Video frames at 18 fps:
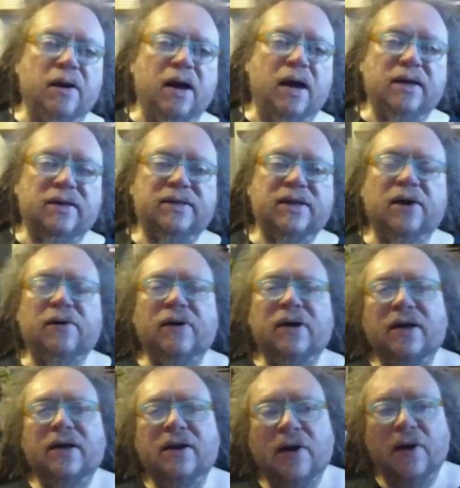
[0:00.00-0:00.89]
So,
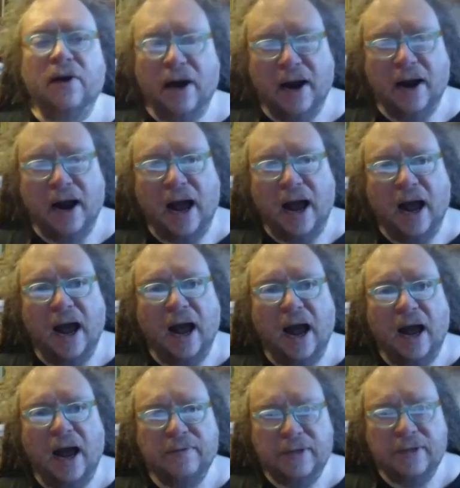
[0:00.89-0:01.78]
you know,
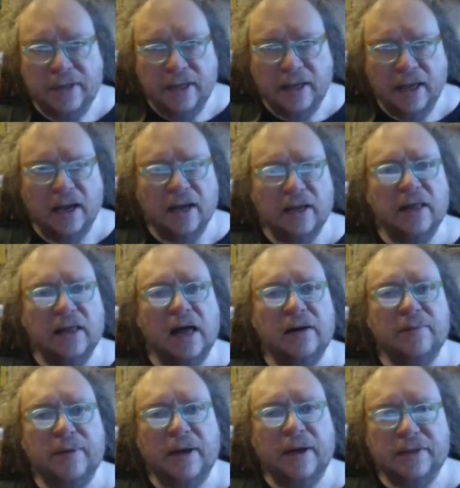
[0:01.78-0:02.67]
I've been thinking a
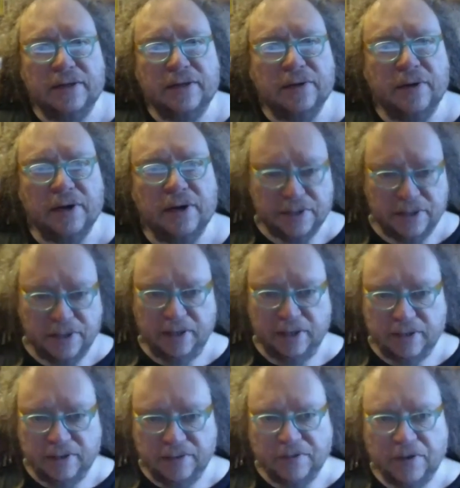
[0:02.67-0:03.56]
lot about this question.
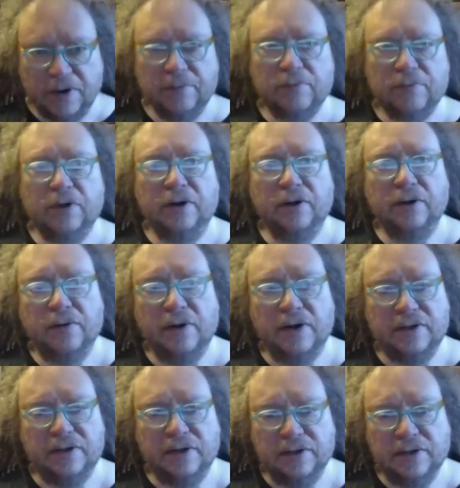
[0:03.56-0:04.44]
It's a very important
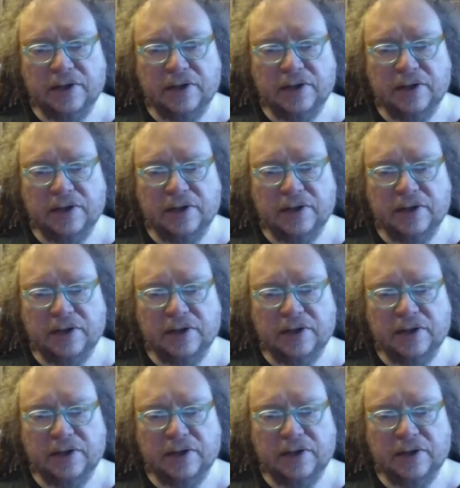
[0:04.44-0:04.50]
question.